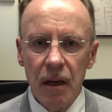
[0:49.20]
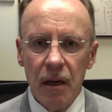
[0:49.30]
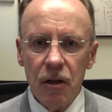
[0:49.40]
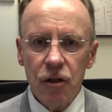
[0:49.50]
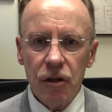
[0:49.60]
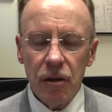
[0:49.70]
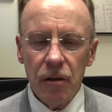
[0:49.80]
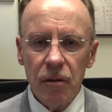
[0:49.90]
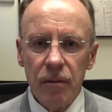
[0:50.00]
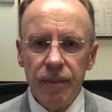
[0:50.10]

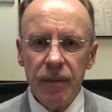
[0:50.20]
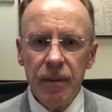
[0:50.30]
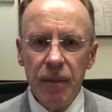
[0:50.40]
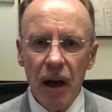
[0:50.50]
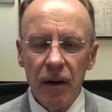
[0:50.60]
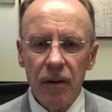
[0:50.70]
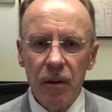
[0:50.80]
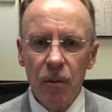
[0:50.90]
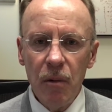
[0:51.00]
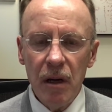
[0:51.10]
So the model that
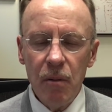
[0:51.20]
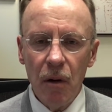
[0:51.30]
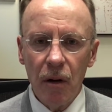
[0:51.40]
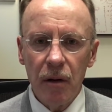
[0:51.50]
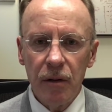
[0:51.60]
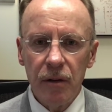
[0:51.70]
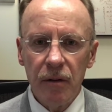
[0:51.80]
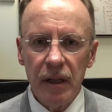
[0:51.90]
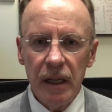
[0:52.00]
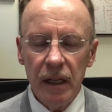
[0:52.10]
we work under
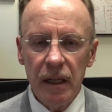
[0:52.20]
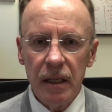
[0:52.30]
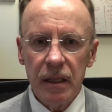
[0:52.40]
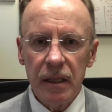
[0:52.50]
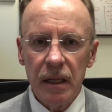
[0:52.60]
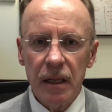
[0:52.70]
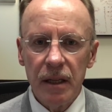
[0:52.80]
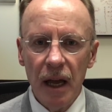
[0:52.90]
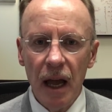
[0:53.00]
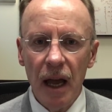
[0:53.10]
is
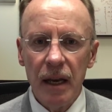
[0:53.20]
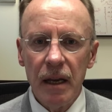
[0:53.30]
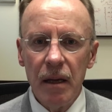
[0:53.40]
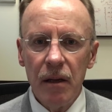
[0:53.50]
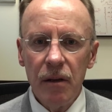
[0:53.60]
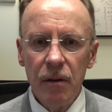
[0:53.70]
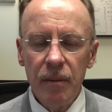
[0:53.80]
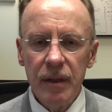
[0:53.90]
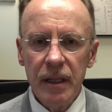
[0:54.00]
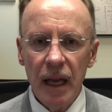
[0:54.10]
that
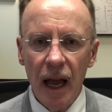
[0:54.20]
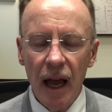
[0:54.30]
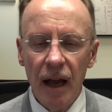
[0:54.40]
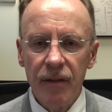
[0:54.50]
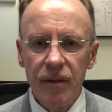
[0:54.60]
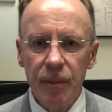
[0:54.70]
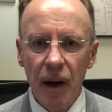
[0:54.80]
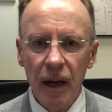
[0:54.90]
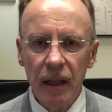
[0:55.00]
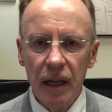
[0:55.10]
humans have the
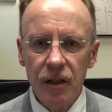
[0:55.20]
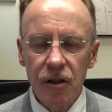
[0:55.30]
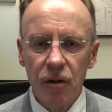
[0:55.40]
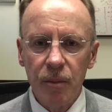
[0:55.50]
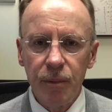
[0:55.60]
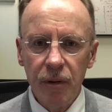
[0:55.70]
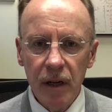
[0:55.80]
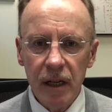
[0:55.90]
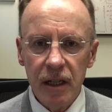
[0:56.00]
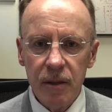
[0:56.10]
biological
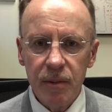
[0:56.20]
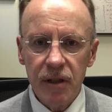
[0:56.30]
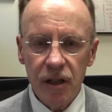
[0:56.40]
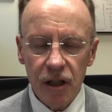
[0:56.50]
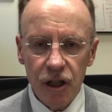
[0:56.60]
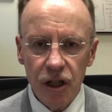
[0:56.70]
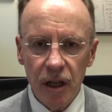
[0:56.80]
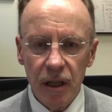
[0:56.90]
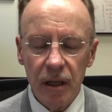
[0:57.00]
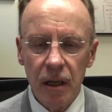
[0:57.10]

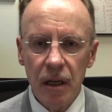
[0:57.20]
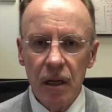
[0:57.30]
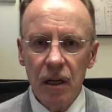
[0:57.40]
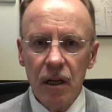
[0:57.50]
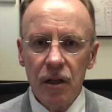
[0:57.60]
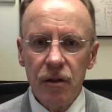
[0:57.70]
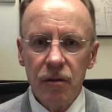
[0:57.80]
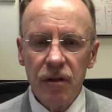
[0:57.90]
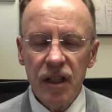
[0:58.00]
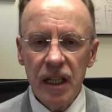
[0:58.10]
predisposition to
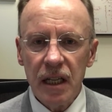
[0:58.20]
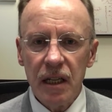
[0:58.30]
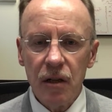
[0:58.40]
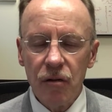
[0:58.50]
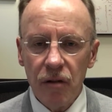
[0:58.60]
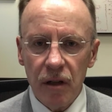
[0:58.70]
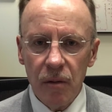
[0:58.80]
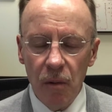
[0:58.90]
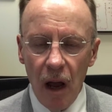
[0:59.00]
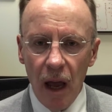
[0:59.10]
think in crooked
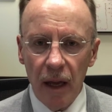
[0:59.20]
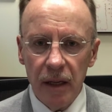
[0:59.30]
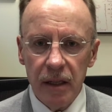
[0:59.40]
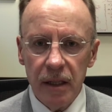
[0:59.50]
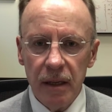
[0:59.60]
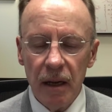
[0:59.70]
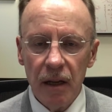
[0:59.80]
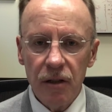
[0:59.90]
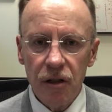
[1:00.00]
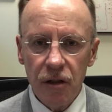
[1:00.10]
ways and
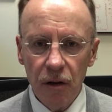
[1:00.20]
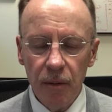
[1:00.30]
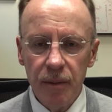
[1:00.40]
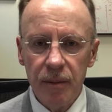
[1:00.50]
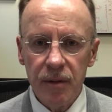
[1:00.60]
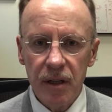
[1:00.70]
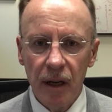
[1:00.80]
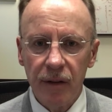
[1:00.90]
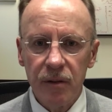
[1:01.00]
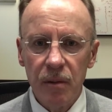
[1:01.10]
disturb
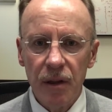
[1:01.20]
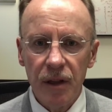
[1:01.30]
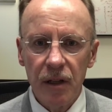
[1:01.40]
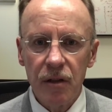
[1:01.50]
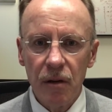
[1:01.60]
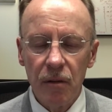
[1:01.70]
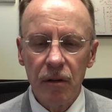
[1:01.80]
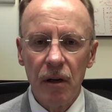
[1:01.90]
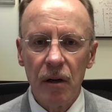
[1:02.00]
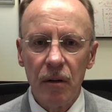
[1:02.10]
themselves when things don't
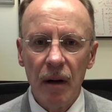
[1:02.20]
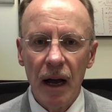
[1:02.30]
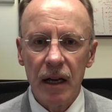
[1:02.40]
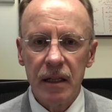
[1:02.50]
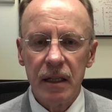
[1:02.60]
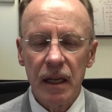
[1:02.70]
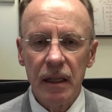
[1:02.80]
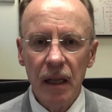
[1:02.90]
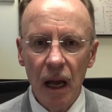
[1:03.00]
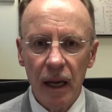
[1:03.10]
go as they'd
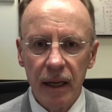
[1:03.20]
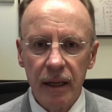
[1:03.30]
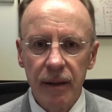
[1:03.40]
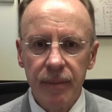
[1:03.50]
like.